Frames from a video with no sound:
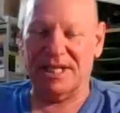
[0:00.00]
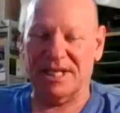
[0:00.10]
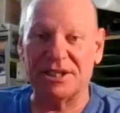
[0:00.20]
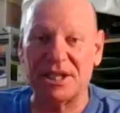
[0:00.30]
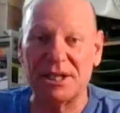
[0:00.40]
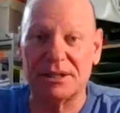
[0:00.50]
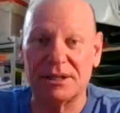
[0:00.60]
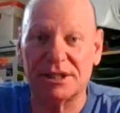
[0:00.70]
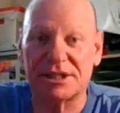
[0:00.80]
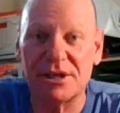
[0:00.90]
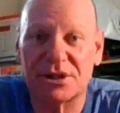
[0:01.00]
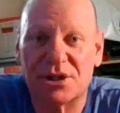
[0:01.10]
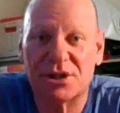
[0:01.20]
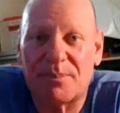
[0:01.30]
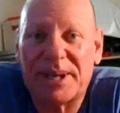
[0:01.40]
No, you don't
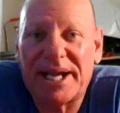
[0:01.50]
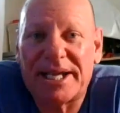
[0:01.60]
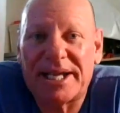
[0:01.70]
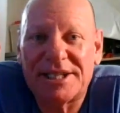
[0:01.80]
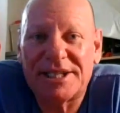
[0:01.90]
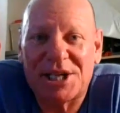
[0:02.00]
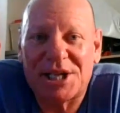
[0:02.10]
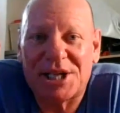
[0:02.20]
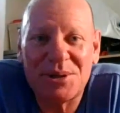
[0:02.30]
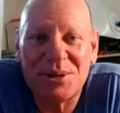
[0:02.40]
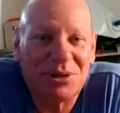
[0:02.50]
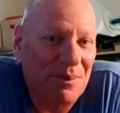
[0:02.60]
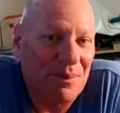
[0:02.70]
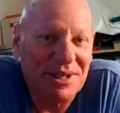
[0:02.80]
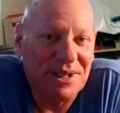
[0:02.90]
stop like that. You don't stop.
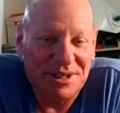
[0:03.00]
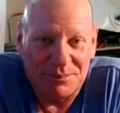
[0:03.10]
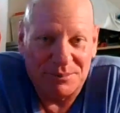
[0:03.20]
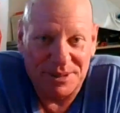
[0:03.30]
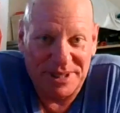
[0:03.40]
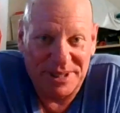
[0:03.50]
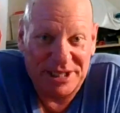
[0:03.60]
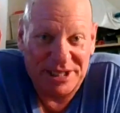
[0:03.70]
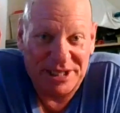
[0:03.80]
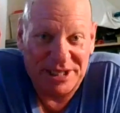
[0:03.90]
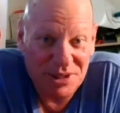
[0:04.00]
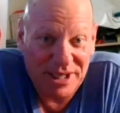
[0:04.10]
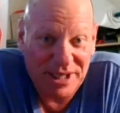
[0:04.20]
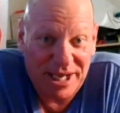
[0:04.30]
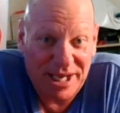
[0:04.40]
We got to
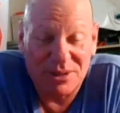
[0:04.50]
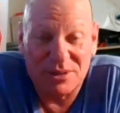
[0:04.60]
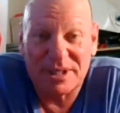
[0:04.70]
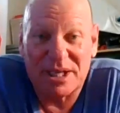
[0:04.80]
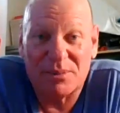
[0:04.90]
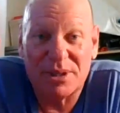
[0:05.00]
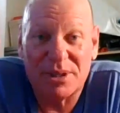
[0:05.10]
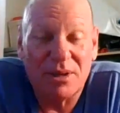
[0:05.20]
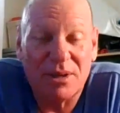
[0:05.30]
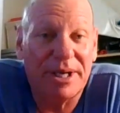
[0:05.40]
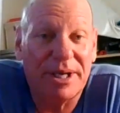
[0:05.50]
watch how we use our words.